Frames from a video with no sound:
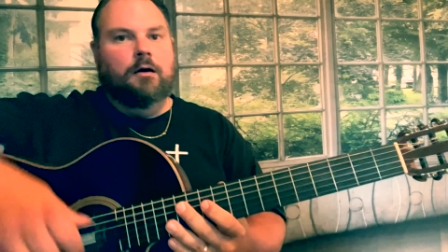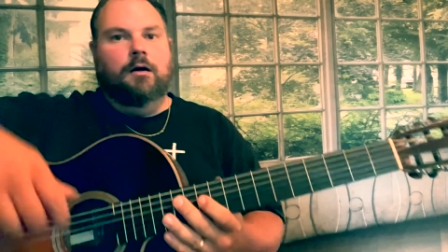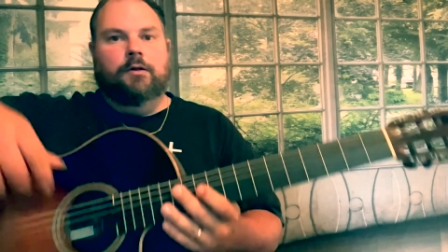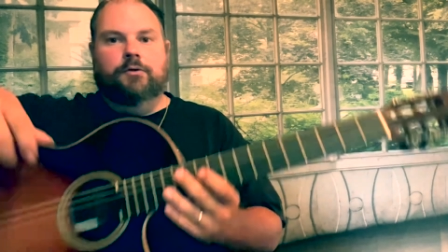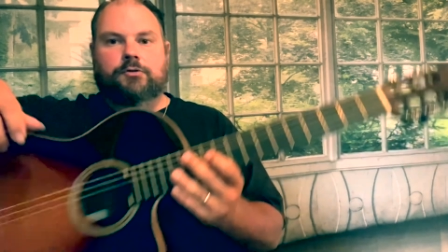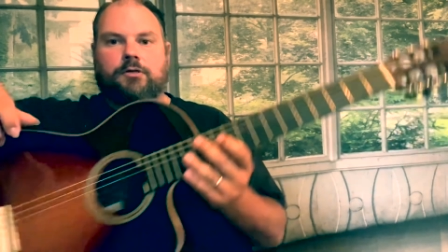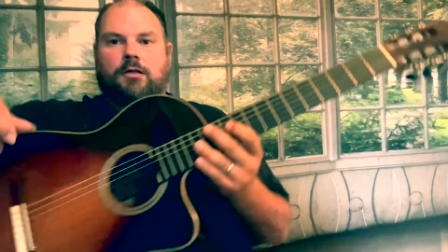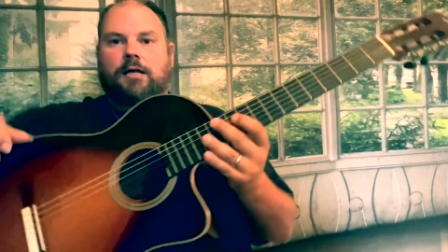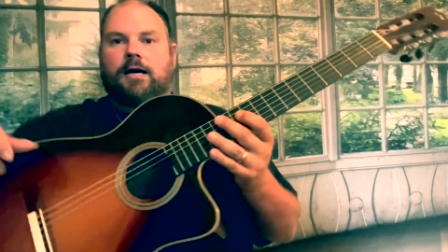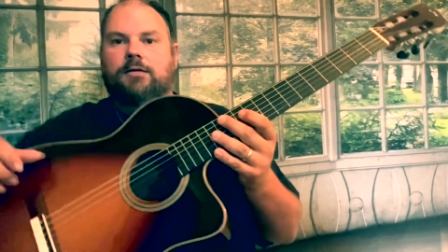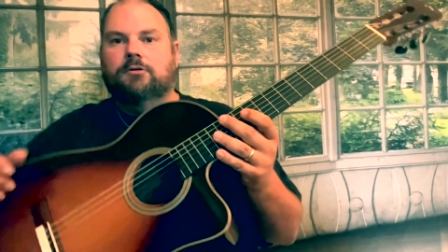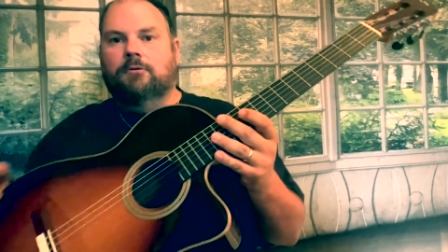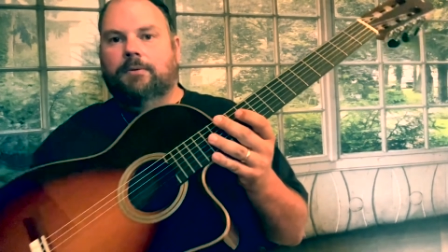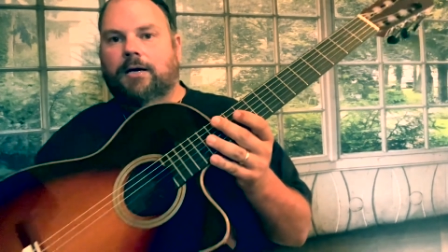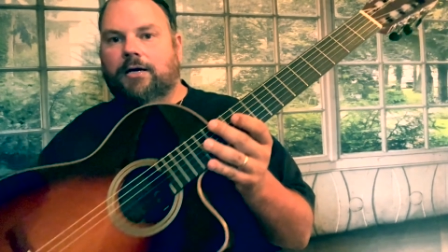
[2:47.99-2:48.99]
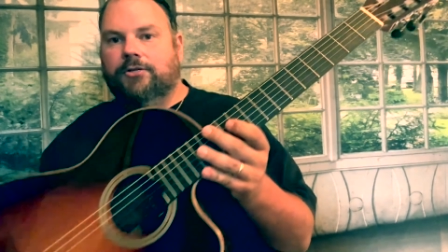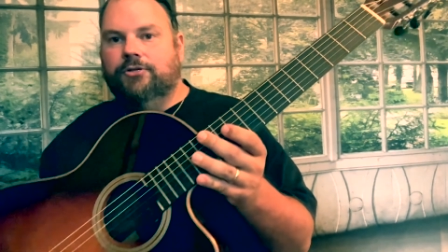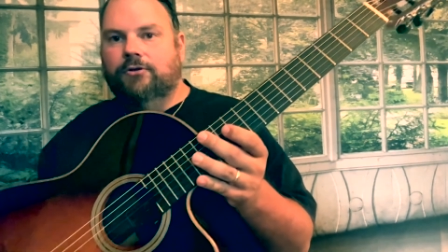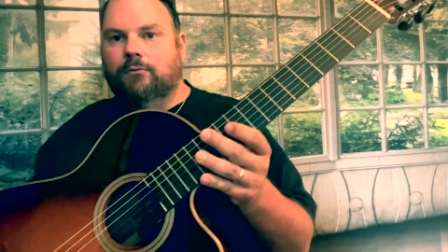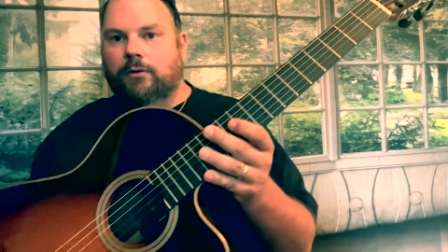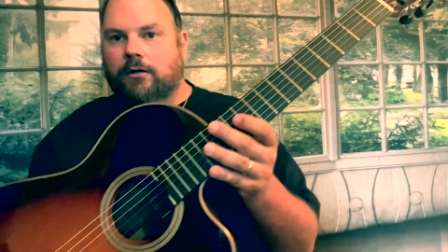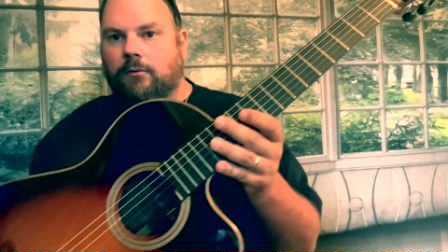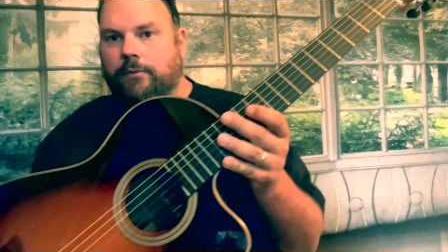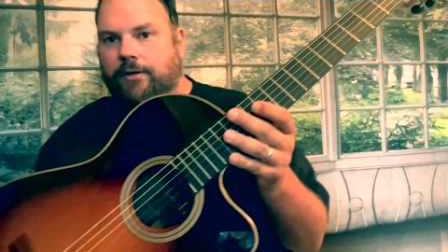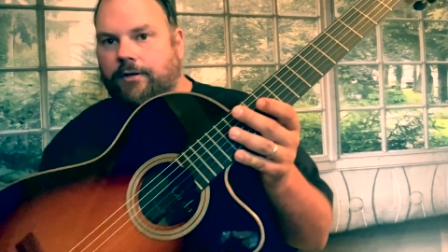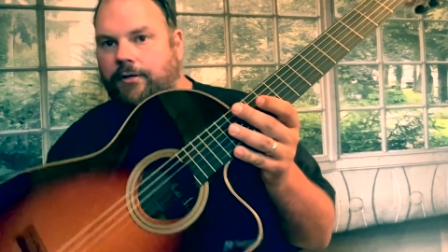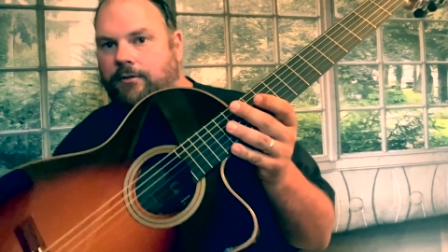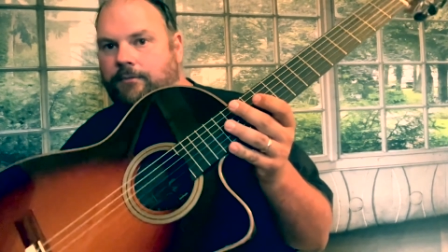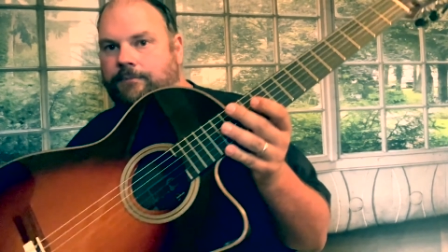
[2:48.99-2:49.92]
There's the classical posture where we